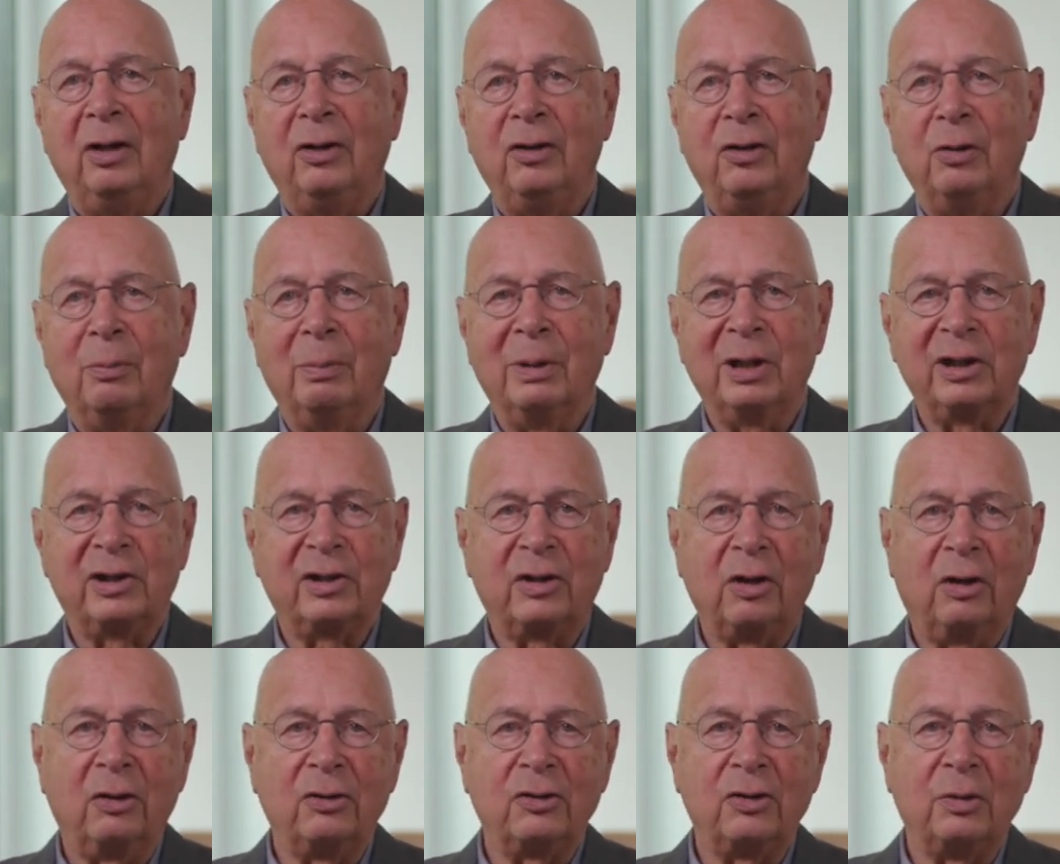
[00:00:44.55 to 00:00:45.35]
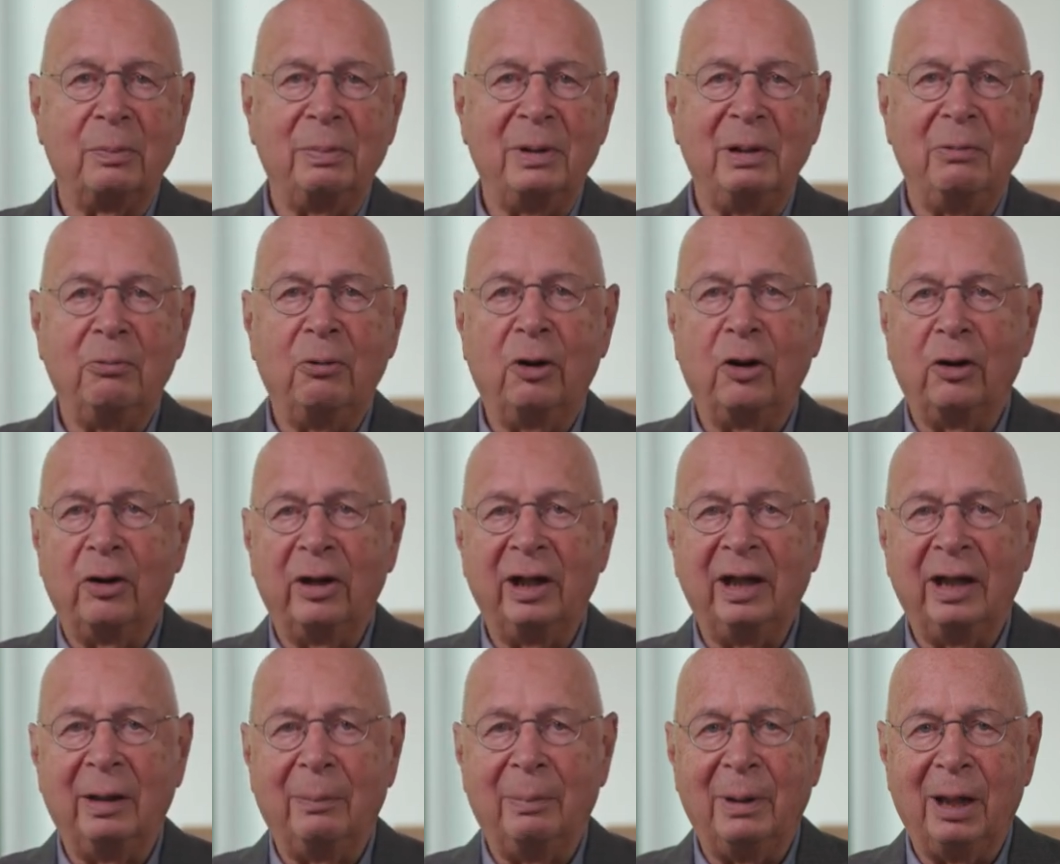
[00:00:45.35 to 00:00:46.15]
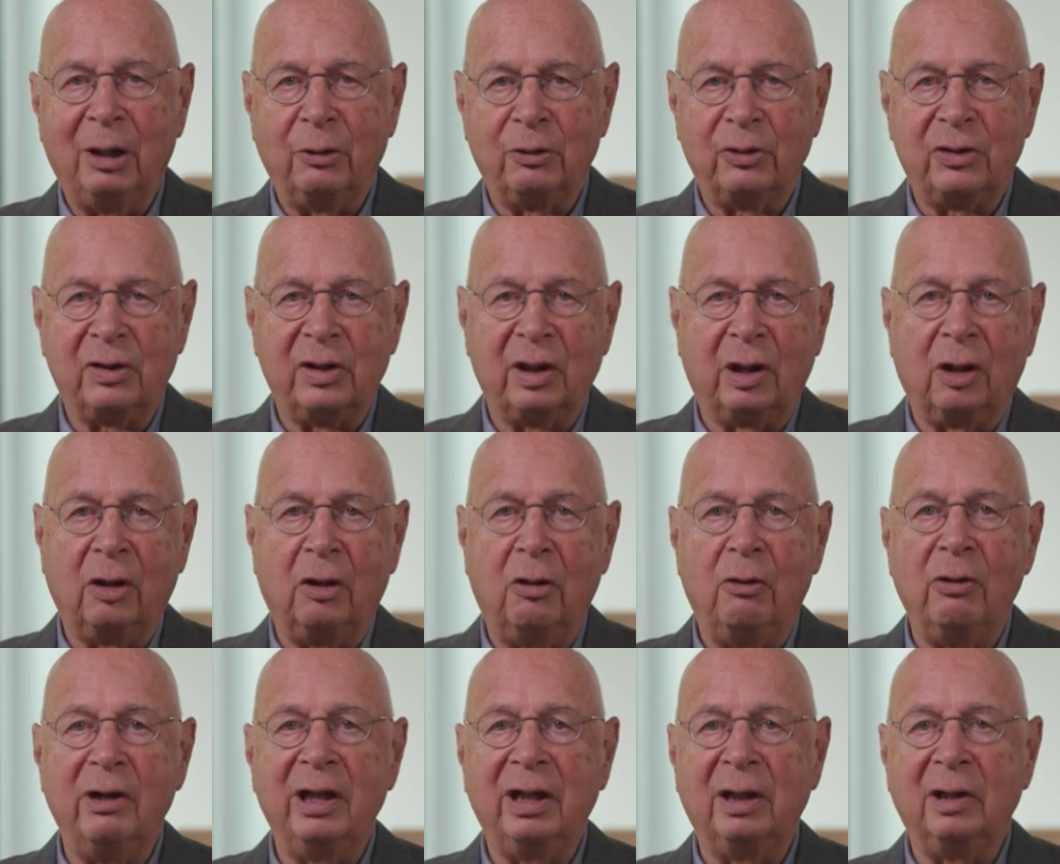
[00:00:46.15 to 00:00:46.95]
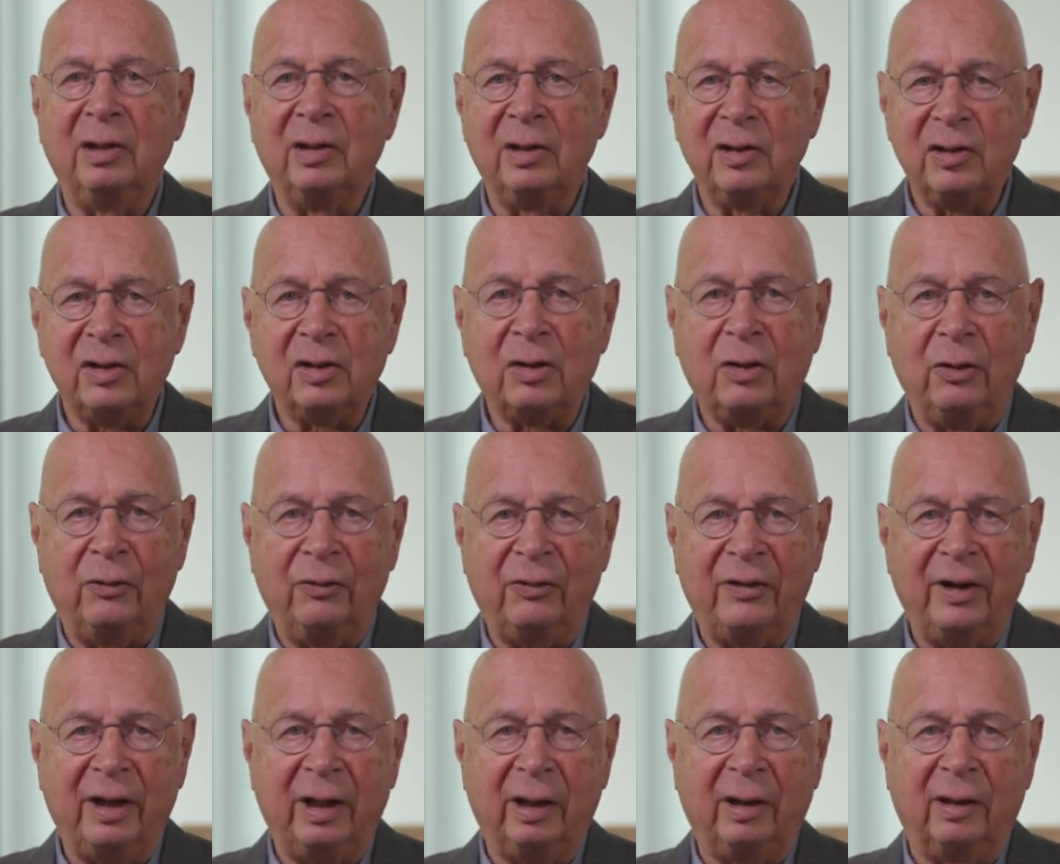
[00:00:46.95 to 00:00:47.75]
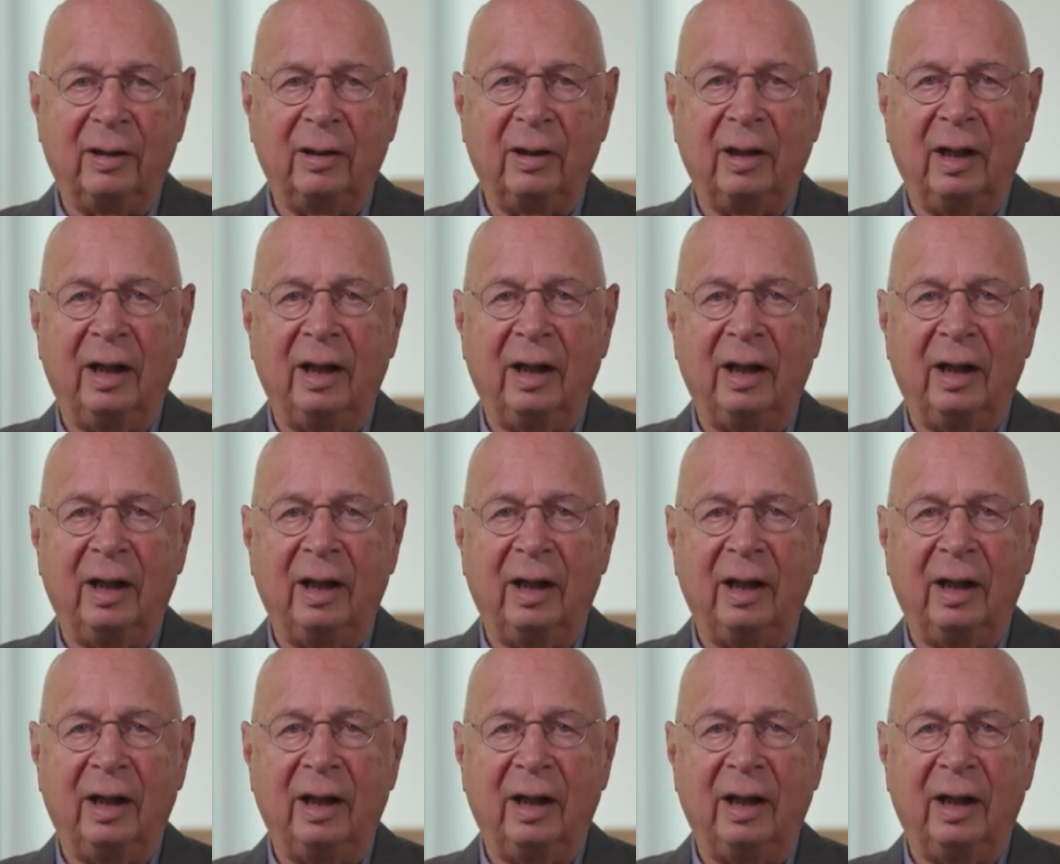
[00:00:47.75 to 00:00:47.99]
you must also be worried about the growing discontent